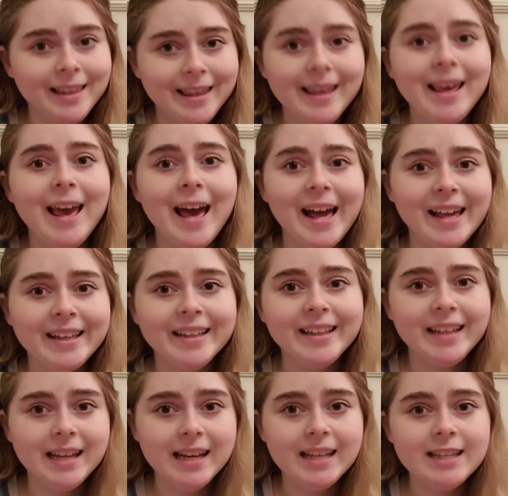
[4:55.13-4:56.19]
yeah,
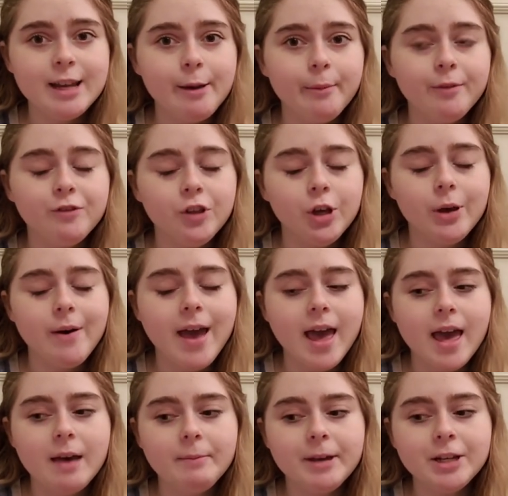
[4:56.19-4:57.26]
you need Tamiflu.
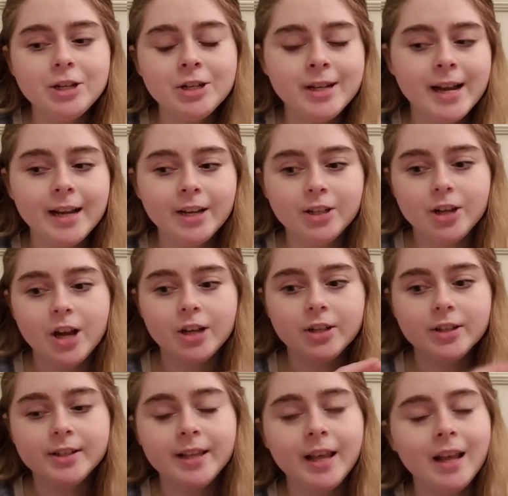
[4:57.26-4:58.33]
And my genetic
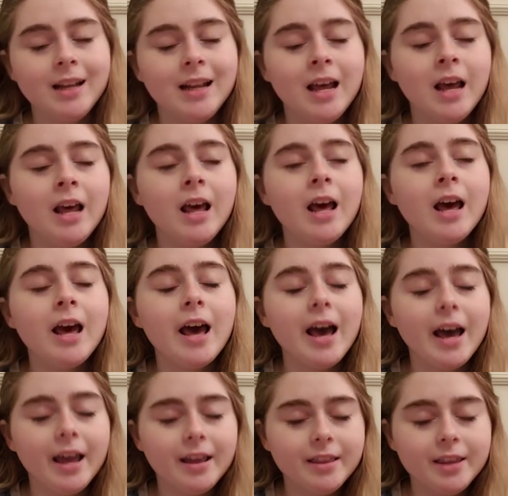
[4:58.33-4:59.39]
doctor said,
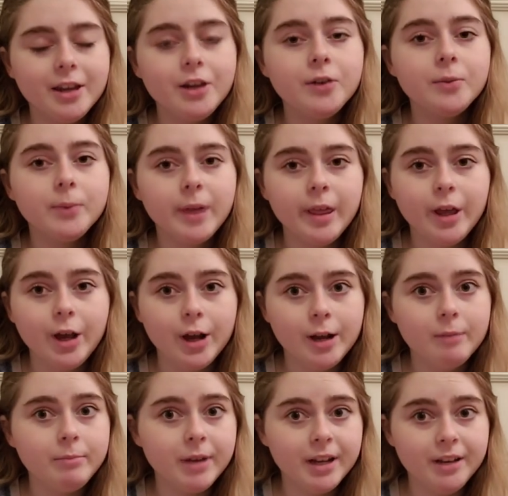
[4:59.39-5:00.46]
I think you're really going
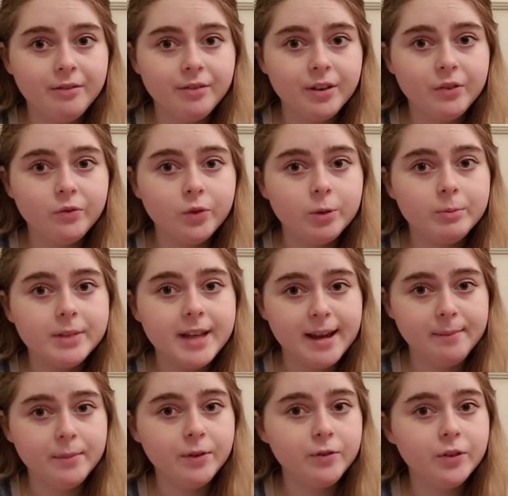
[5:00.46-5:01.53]
to benefit from
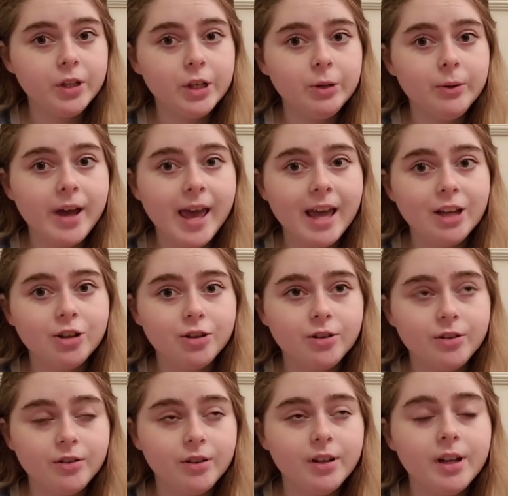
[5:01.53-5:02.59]
Tamiflu, and
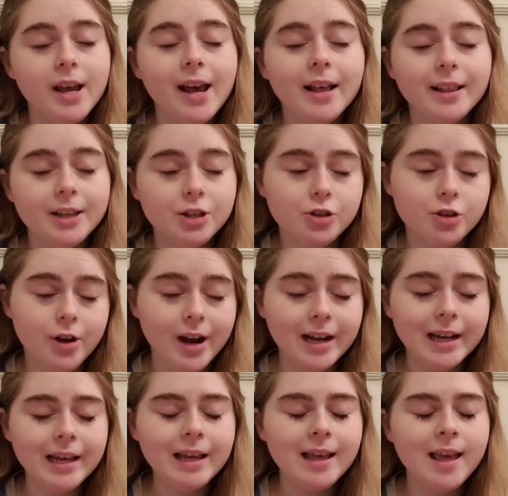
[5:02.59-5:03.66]
at least try
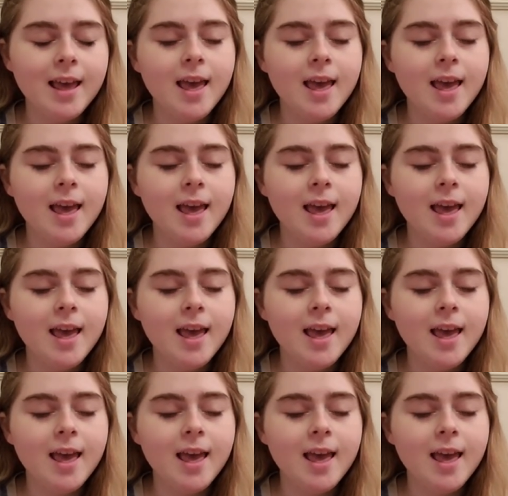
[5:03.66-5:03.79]
it.